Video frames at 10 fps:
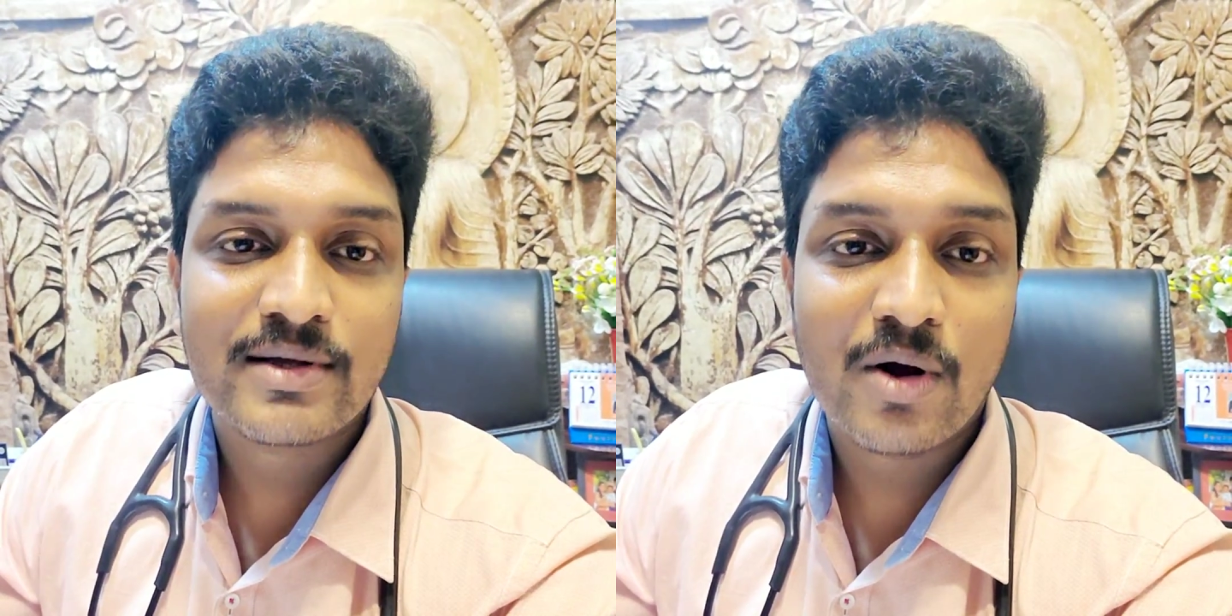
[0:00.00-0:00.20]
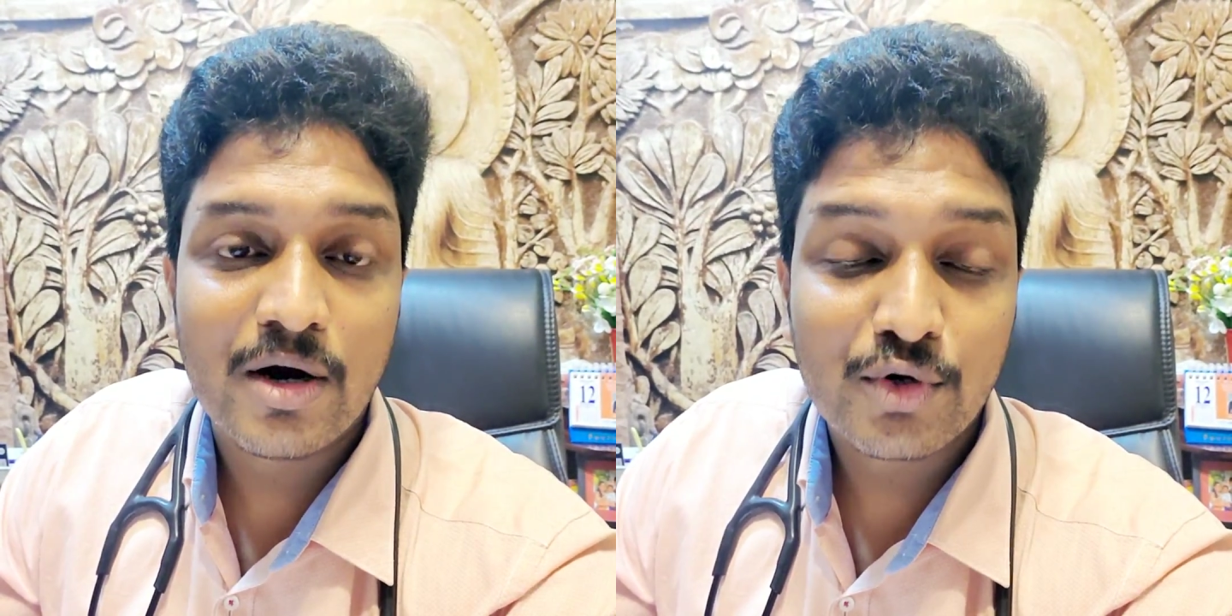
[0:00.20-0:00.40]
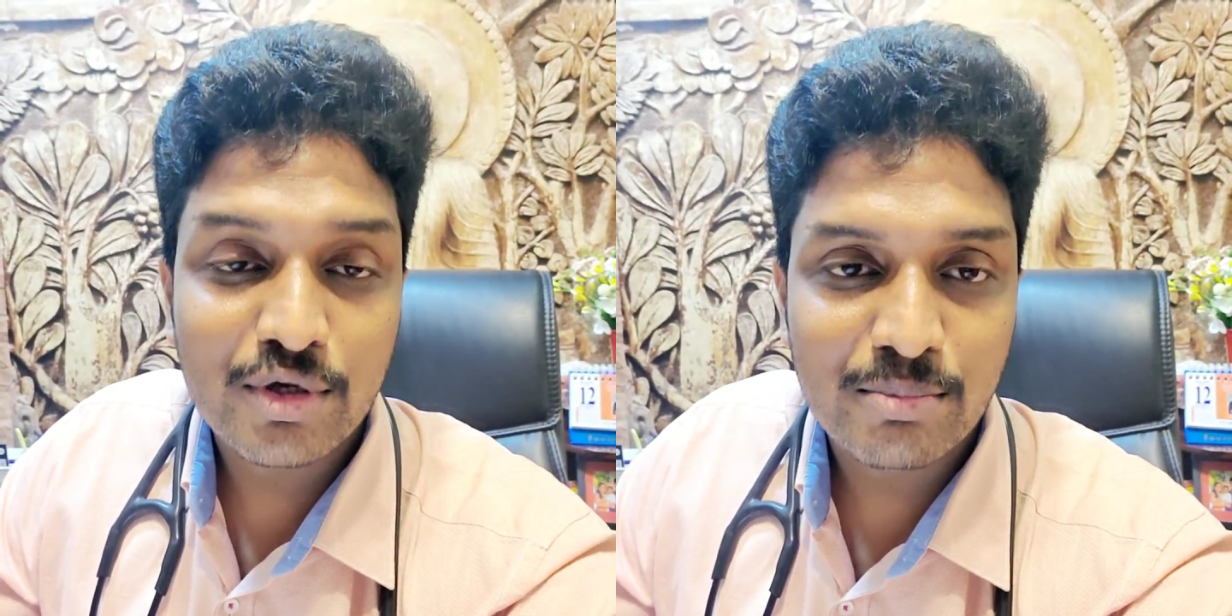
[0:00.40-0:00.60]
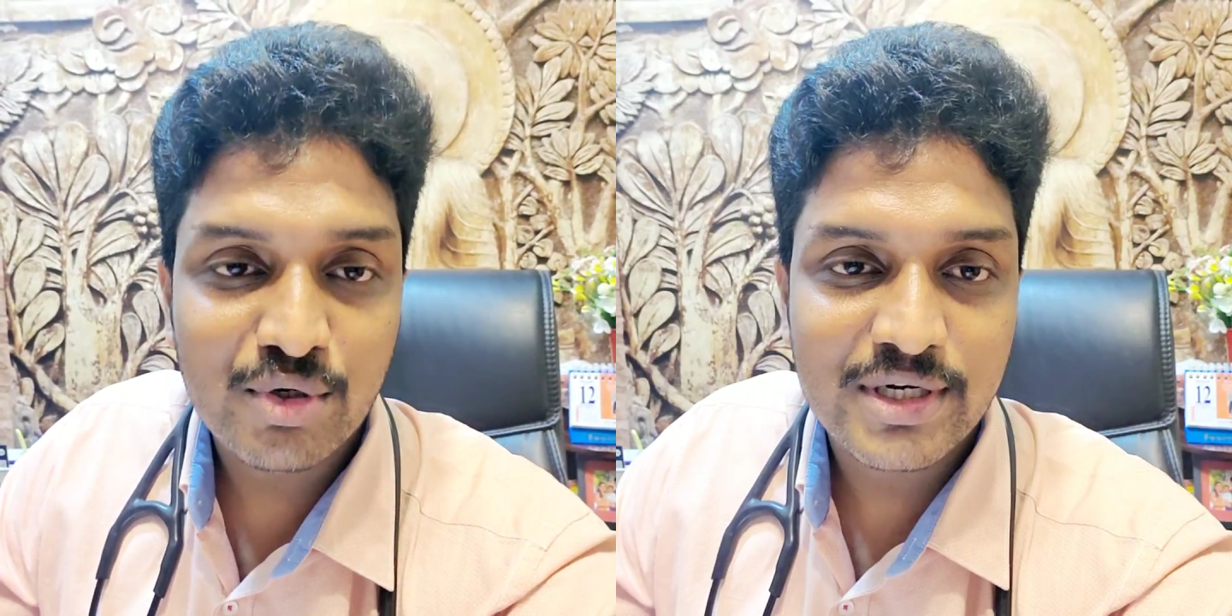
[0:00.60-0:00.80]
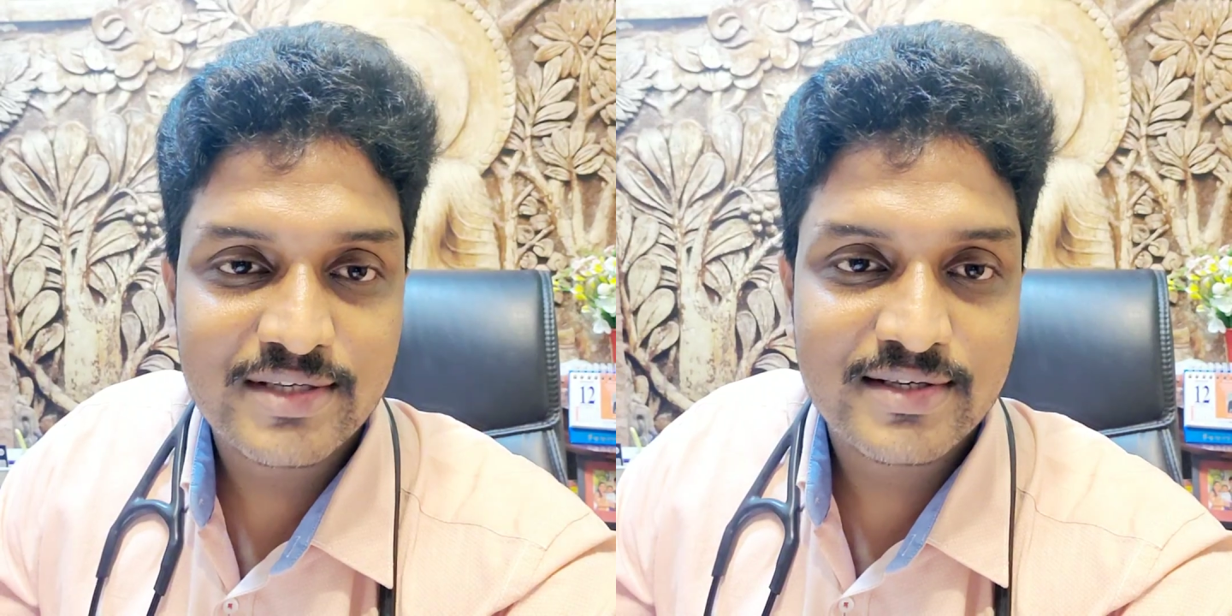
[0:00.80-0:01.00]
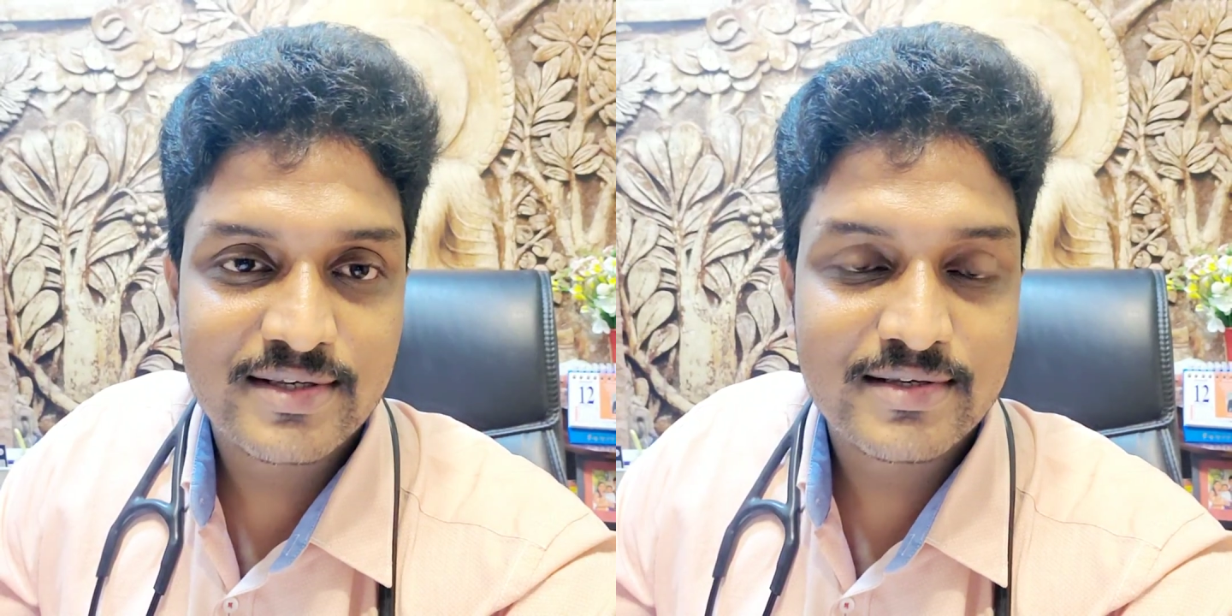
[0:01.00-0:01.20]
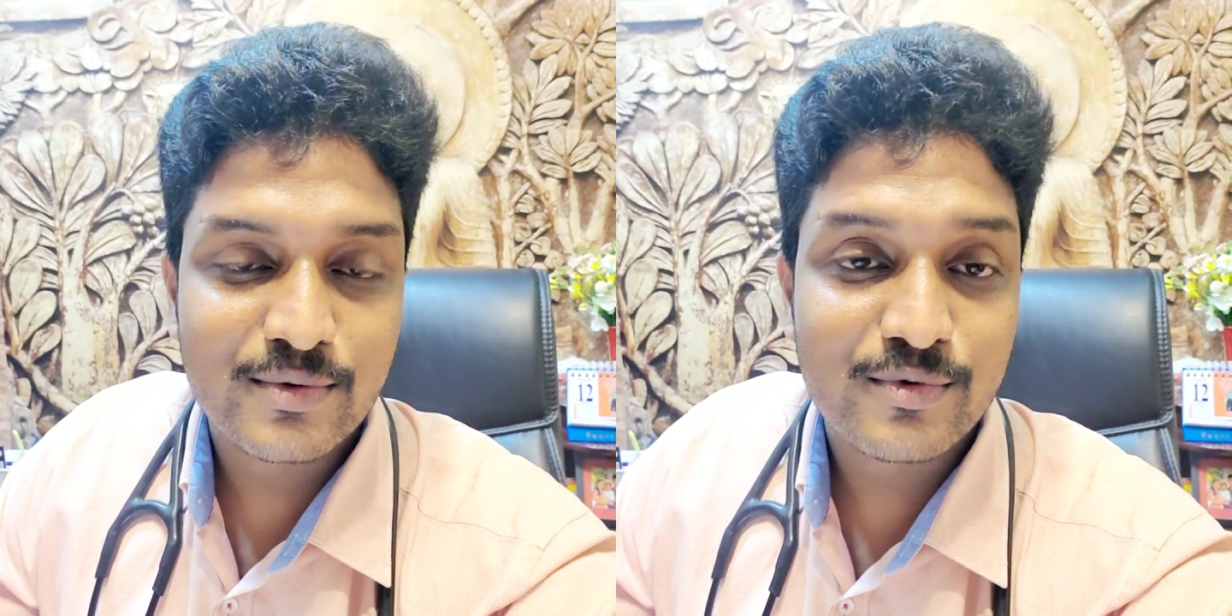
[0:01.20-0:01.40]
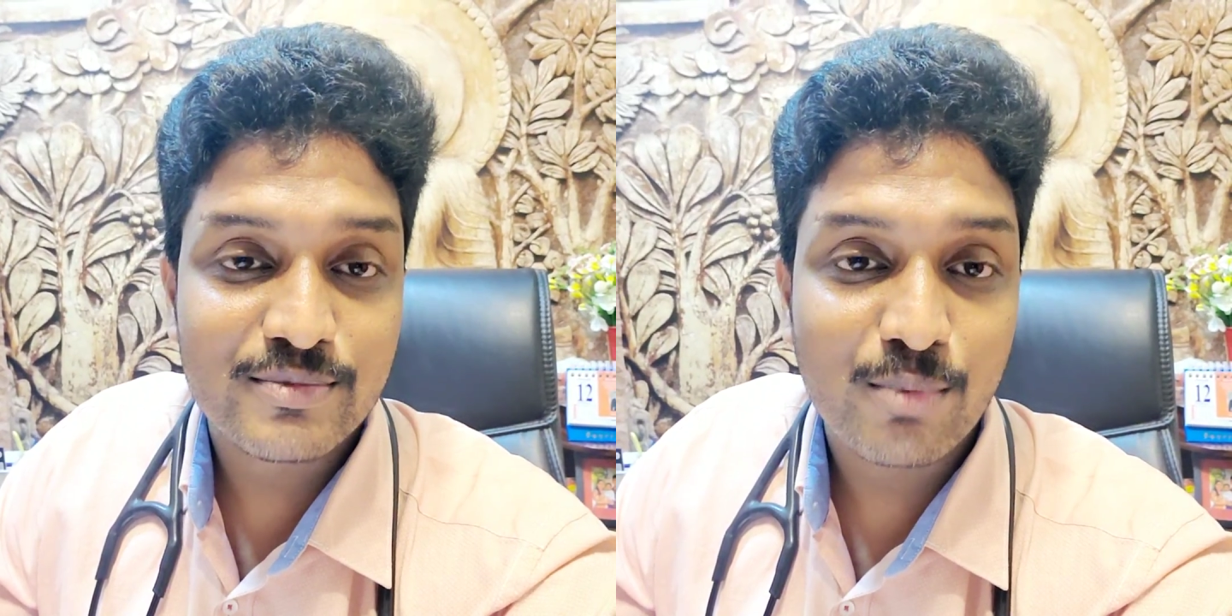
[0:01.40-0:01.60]
autoimmune diseases
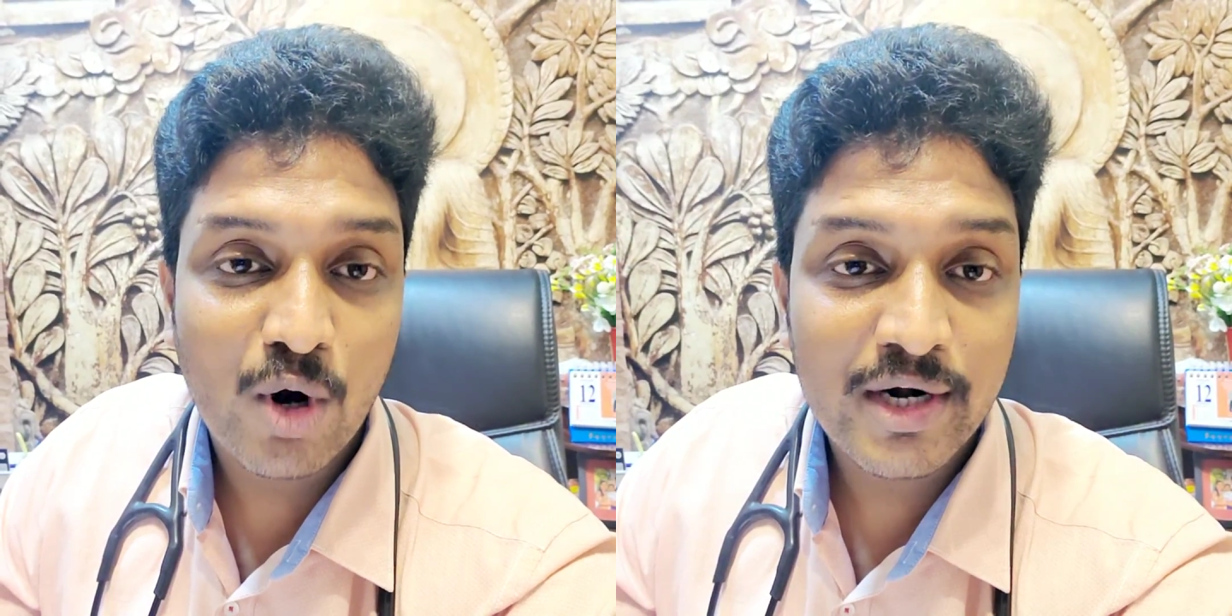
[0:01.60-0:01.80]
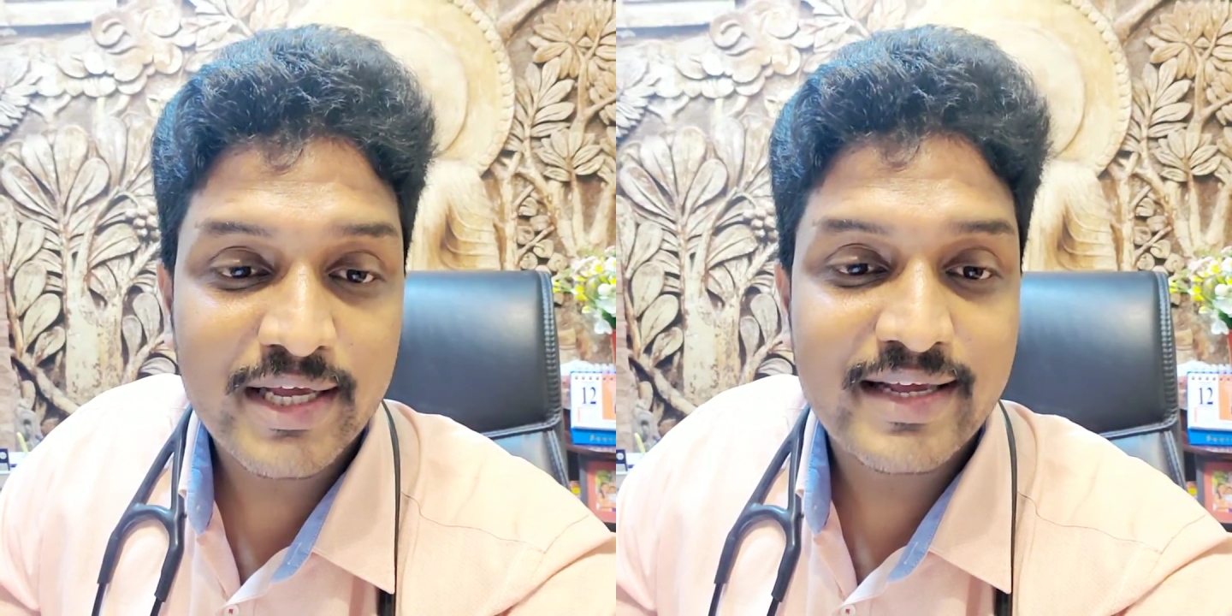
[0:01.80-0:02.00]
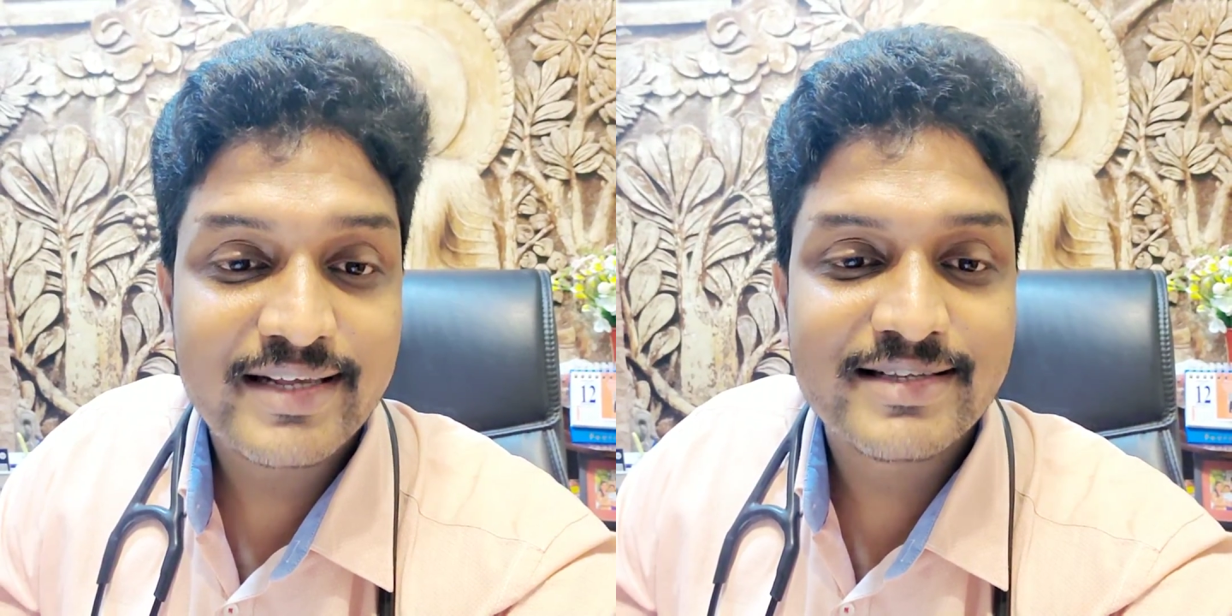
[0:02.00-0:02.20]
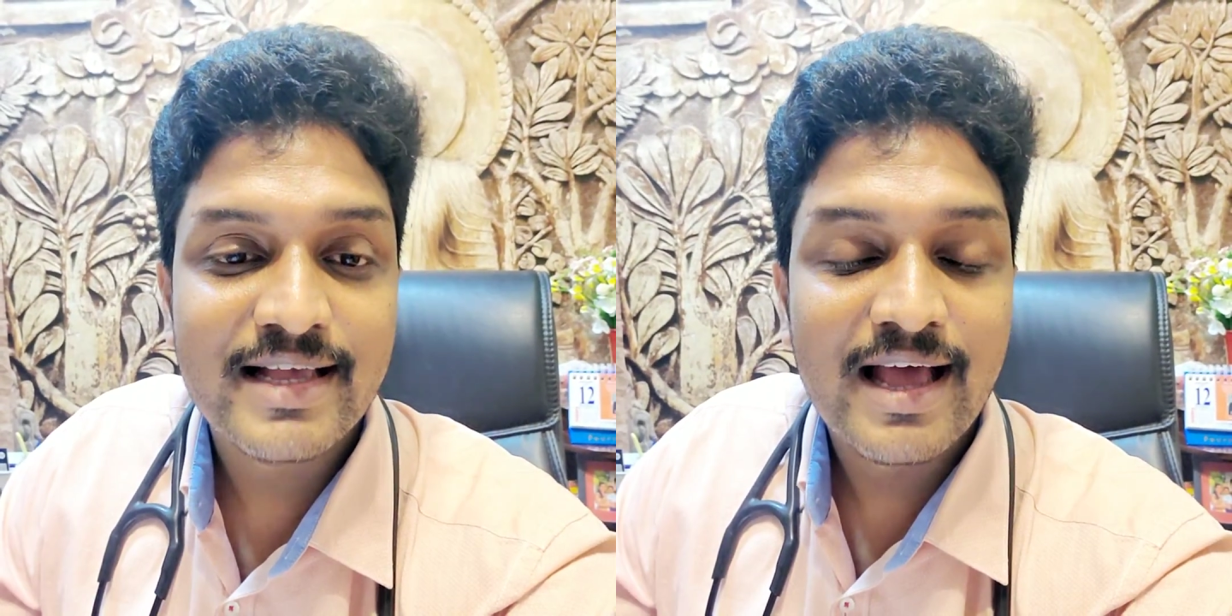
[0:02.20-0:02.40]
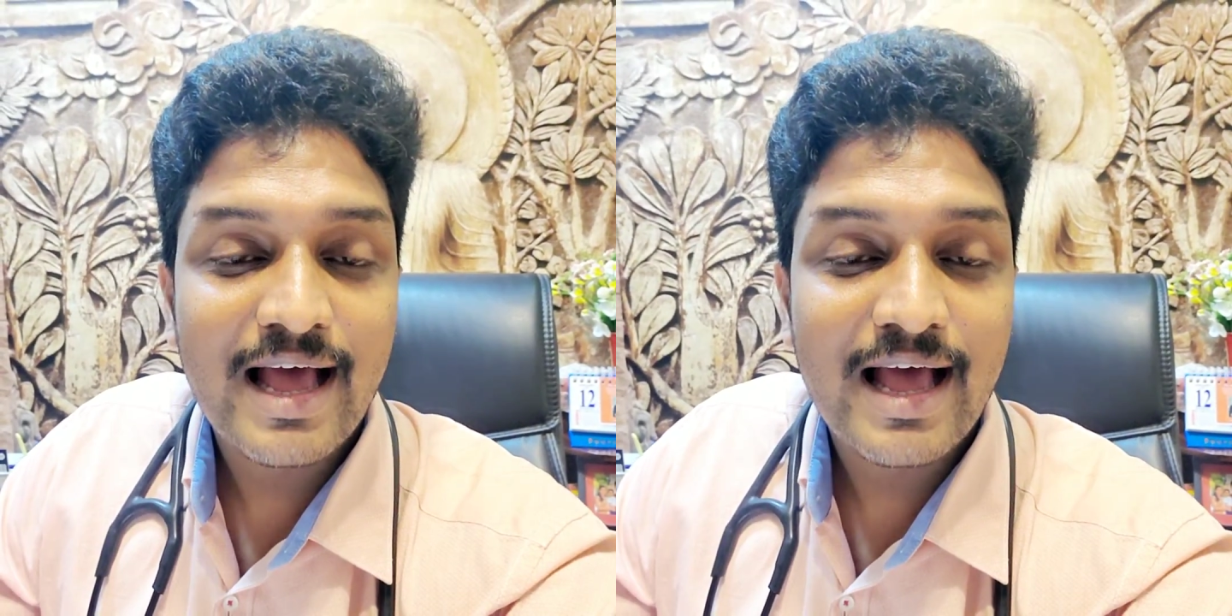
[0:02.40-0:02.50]
whose body is